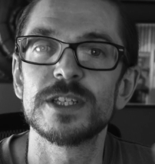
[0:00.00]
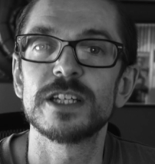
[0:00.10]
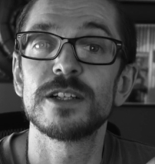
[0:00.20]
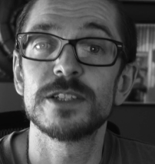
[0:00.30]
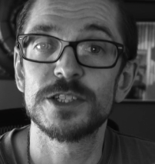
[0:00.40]

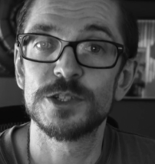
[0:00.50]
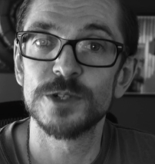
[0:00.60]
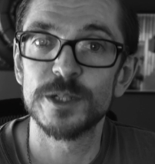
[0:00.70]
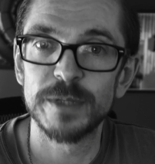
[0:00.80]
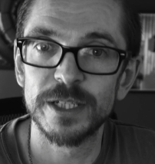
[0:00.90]
psychologist
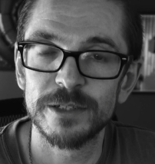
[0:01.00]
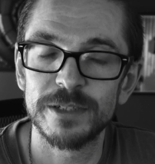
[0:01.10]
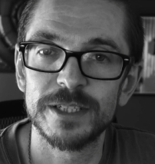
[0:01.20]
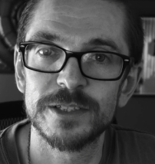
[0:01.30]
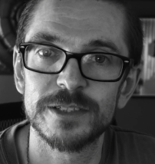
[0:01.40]
George Miller
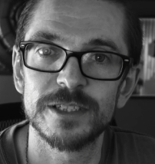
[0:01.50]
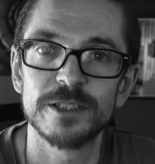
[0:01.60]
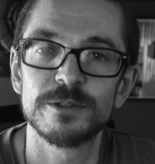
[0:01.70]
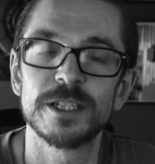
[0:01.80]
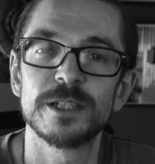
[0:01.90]

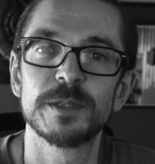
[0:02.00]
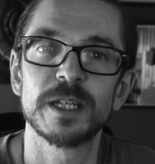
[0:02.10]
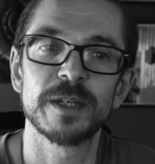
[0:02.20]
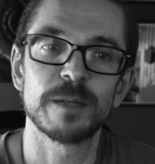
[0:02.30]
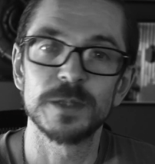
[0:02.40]
is credited with
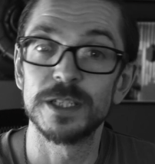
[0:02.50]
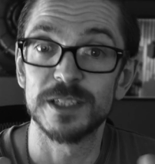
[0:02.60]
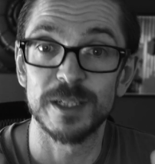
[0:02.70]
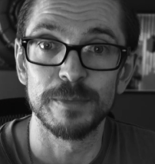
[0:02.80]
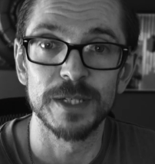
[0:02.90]
coming up with
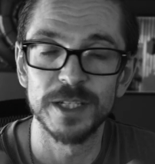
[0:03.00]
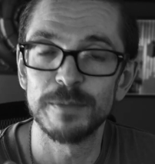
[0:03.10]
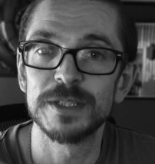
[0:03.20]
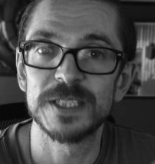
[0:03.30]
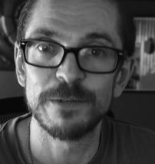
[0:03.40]
this number, the
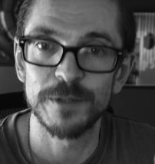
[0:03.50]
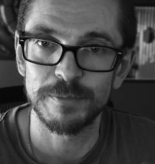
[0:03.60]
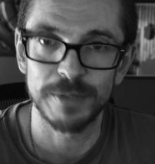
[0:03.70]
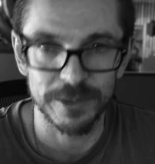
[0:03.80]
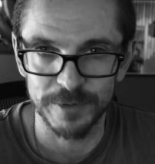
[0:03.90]
number
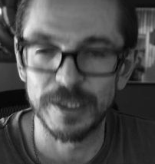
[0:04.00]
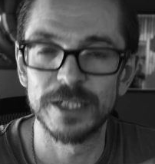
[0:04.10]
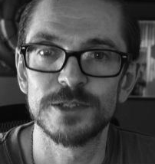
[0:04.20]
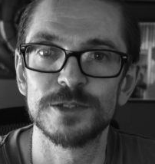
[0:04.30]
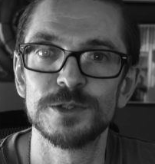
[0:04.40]
7
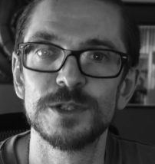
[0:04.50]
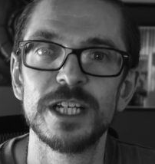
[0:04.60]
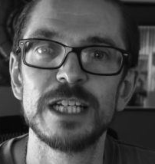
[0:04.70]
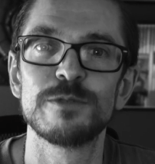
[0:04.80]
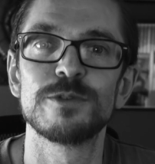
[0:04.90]
±2,
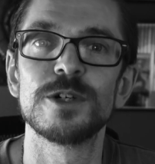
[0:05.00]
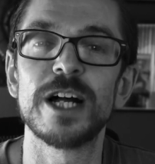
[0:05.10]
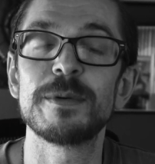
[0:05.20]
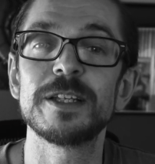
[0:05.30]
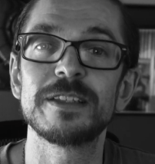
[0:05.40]
for
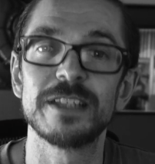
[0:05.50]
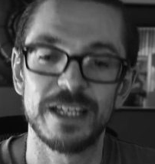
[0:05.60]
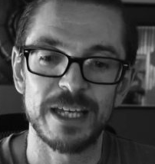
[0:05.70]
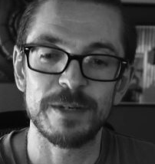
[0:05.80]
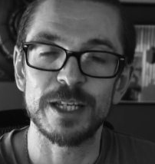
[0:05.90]
how
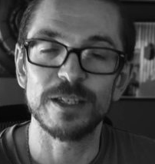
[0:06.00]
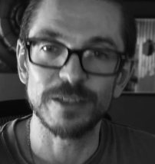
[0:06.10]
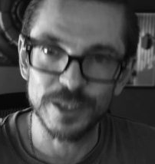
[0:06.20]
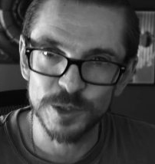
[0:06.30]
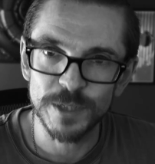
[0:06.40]
many
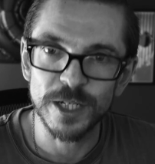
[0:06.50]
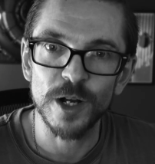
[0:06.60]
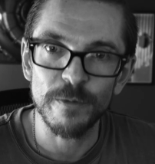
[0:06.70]
discrete